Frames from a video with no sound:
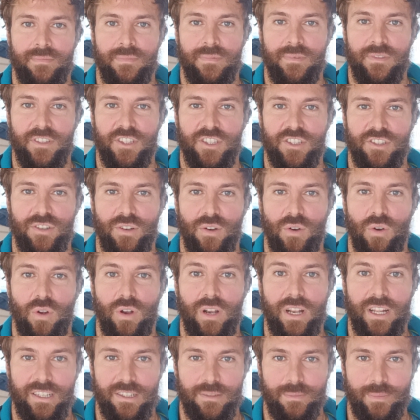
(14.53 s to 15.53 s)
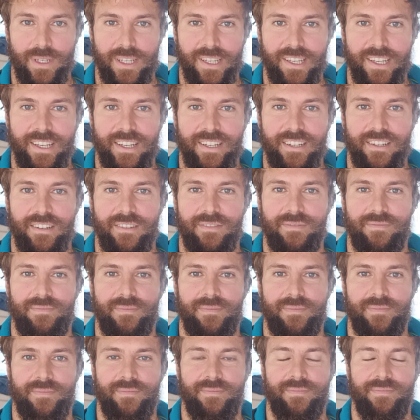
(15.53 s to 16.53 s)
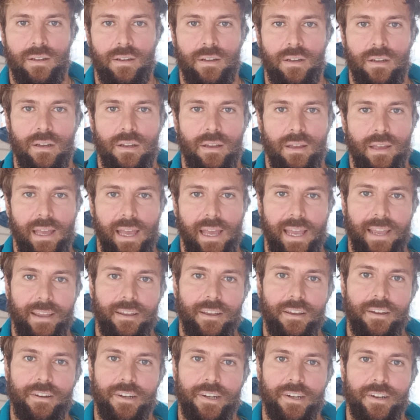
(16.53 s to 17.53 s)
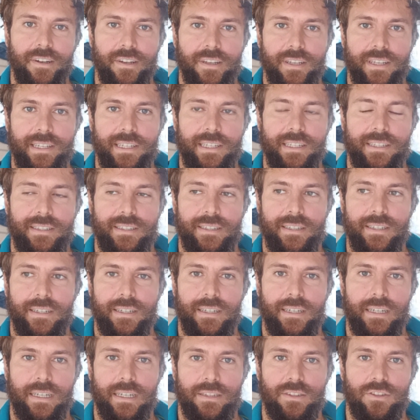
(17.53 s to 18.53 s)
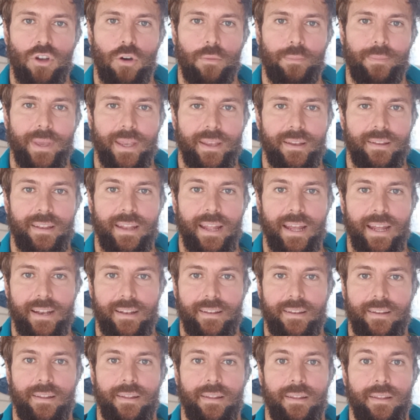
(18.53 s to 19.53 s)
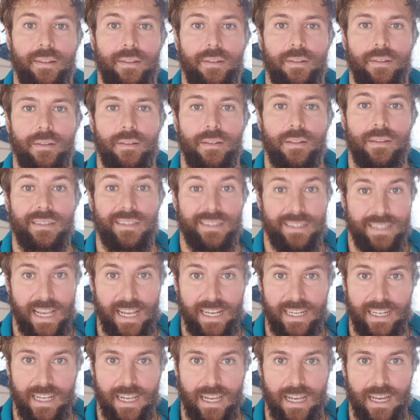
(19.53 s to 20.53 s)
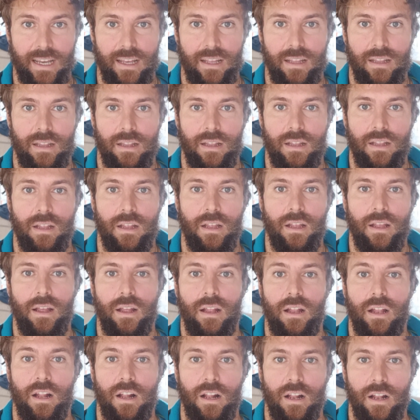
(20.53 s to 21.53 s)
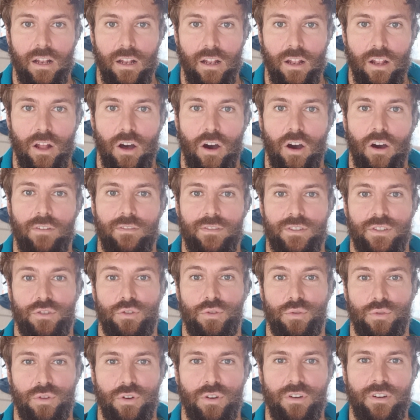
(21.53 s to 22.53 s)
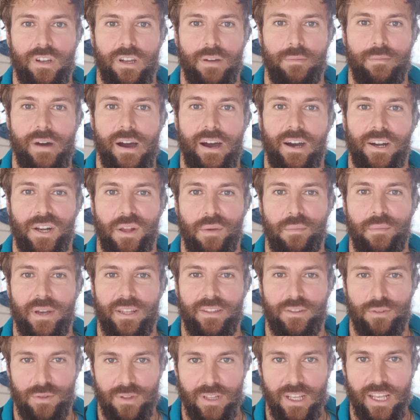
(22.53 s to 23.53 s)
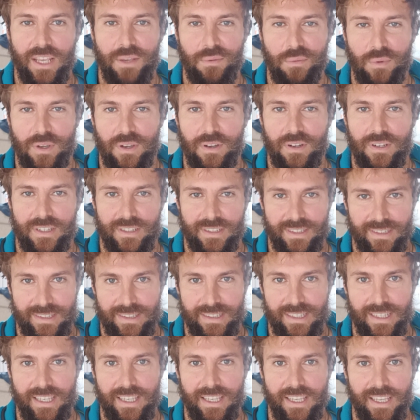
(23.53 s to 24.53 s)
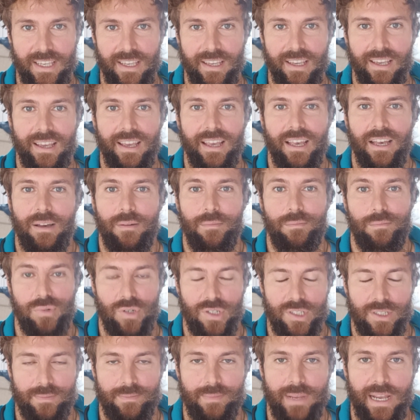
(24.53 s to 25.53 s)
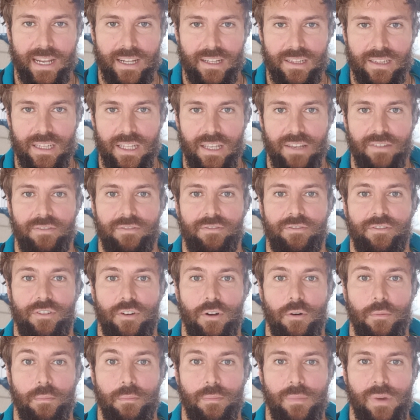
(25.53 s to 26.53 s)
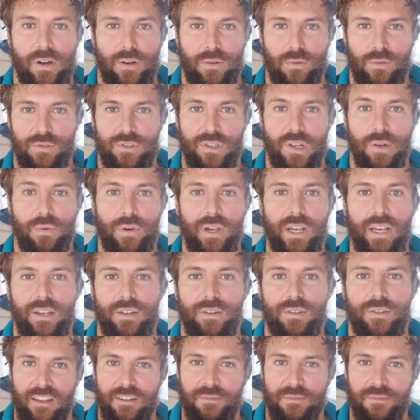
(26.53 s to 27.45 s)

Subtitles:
So let's begin. Anger is a topic that Seneca loves to talk about it, but today we're going to see perspective from Marcus Aurelius.